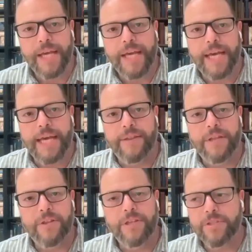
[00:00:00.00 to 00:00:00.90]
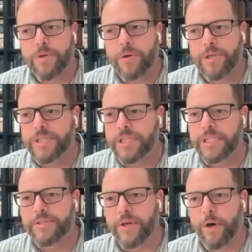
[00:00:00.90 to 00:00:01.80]
And this course
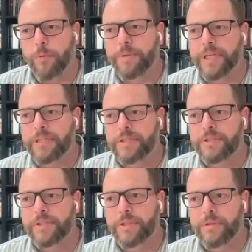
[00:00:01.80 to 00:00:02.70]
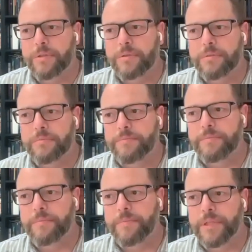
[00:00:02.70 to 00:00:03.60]
is open to
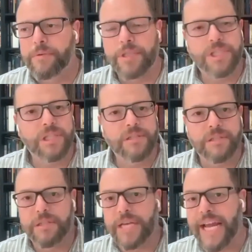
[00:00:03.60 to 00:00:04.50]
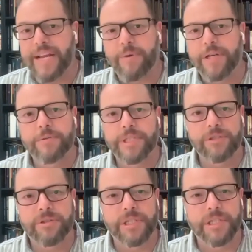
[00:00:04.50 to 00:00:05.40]
Christians and anyone who's
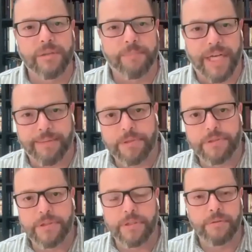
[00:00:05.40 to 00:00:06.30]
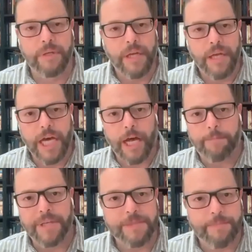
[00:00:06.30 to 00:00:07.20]
interested in the Bible to help
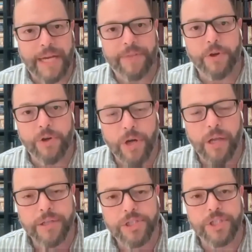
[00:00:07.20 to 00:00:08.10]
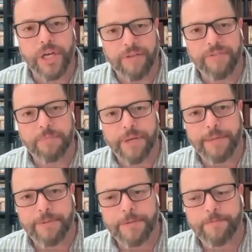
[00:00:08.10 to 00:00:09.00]
expand their knowledge of the
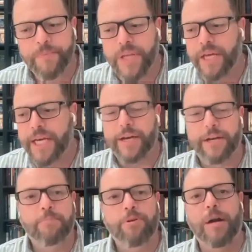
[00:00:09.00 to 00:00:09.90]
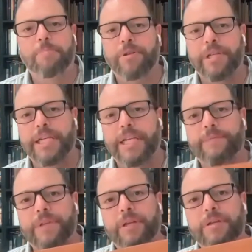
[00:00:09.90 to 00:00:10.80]
Bible, how to properly
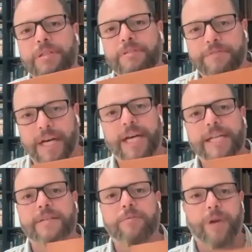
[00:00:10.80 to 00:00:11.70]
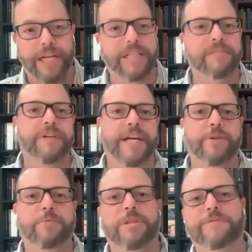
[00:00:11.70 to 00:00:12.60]
divide and rightly divide
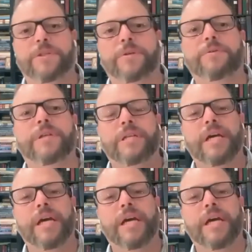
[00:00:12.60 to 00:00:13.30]
the word of truth, and